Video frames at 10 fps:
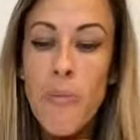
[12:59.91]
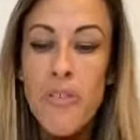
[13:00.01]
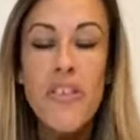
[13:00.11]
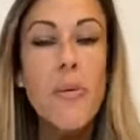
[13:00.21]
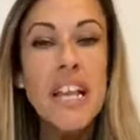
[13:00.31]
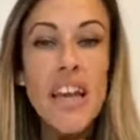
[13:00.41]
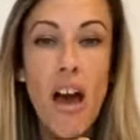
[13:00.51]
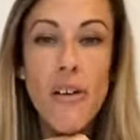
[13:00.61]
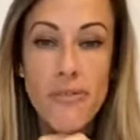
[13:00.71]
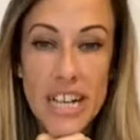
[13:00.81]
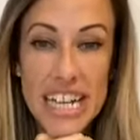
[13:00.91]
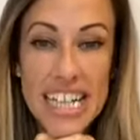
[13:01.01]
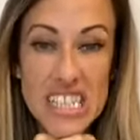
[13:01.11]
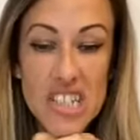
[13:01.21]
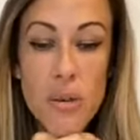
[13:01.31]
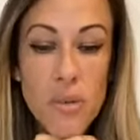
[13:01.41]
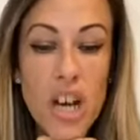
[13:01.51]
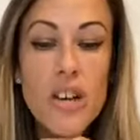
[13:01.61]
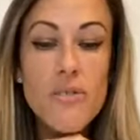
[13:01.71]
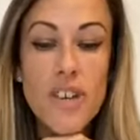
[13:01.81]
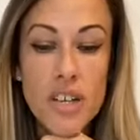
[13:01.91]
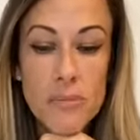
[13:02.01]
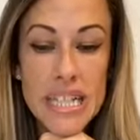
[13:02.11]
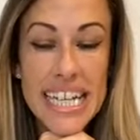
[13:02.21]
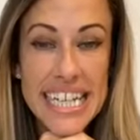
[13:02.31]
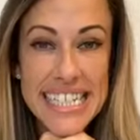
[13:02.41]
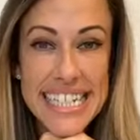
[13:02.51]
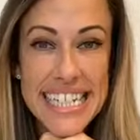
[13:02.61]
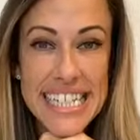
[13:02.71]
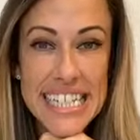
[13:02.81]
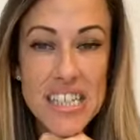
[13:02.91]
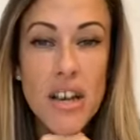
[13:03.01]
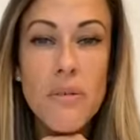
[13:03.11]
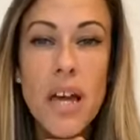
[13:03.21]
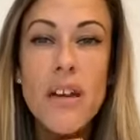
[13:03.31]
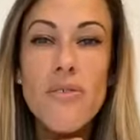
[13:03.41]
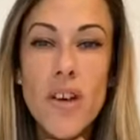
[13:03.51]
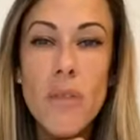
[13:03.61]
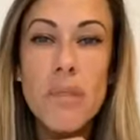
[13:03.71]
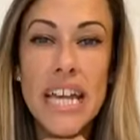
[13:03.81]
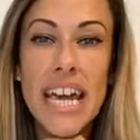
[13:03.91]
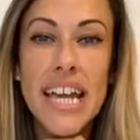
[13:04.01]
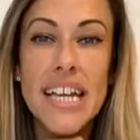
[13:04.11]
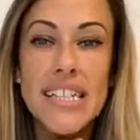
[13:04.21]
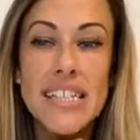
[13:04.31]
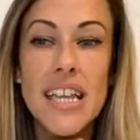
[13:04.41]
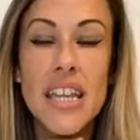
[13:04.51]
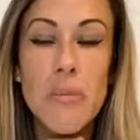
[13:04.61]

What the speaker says: So when you're offering it, don't overcomplicate it. Don't overcomplicate the